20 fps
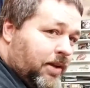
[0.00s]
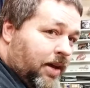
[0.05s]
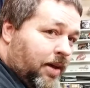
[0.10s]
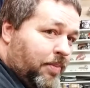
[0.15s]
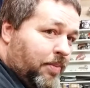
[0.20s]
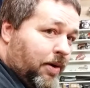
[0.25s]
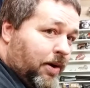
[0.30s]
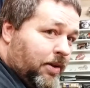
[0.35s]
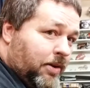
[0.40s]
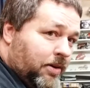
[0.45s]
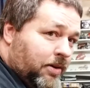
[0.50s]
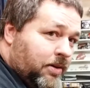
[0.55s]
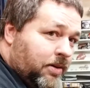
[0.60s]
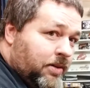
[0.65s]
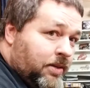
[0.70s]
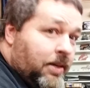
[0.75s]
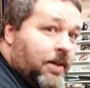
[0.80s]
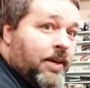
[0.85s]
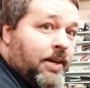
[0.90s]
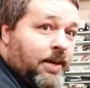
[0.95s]
Hey, brother,
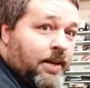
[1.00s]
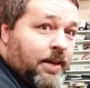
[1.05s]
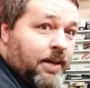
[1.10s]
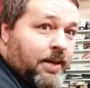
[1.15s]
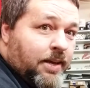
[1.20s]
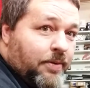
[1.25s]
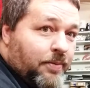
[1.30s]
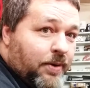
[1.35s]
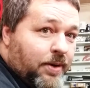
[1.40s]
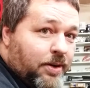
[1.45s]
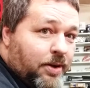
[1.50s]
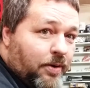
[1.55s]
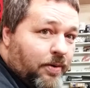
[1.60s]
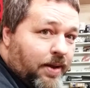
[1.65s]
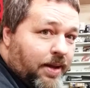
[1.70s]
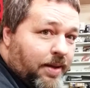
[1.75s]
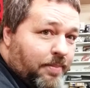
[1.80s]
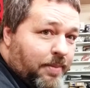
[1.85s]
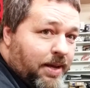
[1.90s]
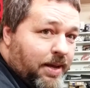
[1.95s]
you want to
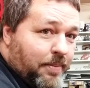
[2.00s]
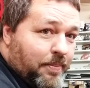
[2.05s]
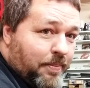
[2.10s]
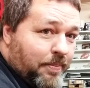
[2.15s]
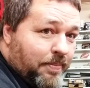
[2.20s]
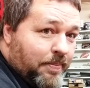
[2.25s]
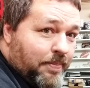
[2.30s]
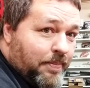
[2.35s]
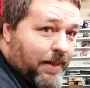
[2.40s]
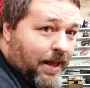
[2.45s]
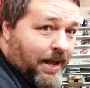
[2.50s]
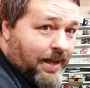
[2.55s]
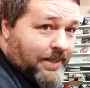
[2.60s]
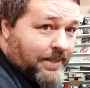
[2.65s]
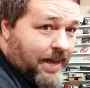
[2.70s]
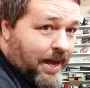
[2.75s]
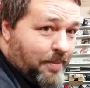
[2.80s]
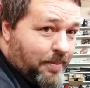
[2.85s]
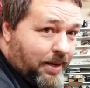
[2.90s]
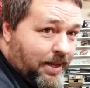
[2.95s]
donate me a blast
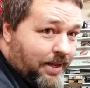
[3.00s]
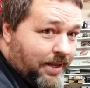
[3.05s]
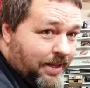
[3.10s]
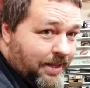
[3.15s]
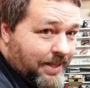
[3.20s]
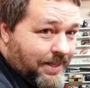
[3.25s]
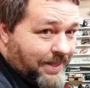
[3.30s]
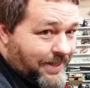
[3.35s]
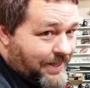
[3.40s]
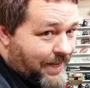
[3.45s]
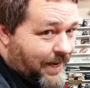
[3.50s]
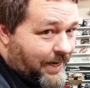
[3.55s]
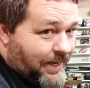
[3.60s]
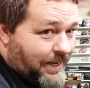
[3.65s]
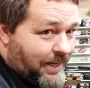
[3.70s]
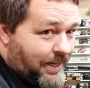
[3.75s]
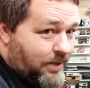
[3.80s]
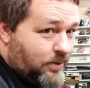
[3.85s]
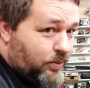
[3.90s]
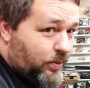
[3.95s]
cabinet? Daddy
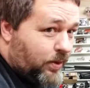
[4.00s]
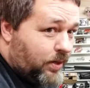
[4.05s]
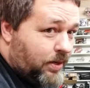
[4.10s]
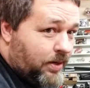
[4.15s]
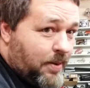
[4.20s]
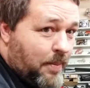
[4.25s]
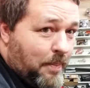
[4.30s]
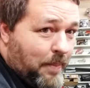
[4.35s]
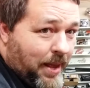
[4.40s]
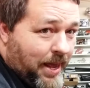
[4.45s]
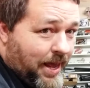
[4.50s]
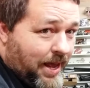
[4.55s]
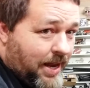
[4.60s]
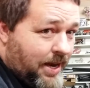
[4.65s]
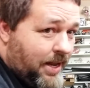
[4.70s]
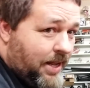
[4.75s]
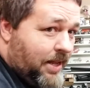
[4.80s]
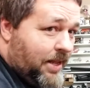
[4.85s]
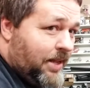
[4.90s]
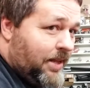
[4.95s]
needs one.
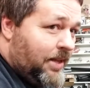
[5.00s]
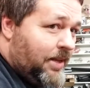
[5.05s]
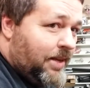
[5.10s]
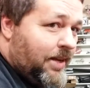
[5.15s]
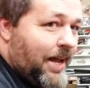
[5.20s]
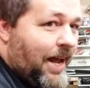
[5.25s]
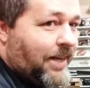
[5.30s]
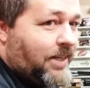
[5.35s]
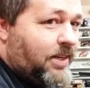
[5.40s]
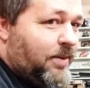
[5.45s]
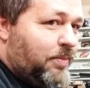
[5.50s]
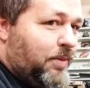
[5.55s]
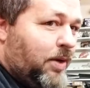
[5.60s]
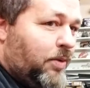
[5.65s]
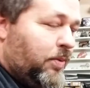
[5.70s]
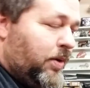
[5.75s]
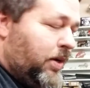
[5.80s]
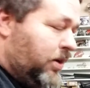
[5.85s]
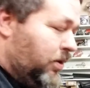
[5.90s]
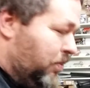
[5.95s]
Actually, I'm
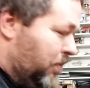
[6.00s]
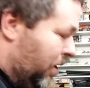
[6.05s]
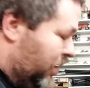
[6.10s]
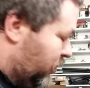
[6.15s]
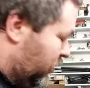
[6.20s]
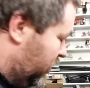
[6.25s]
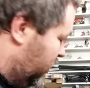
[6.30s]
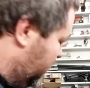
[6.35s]
getting ready to go buy one.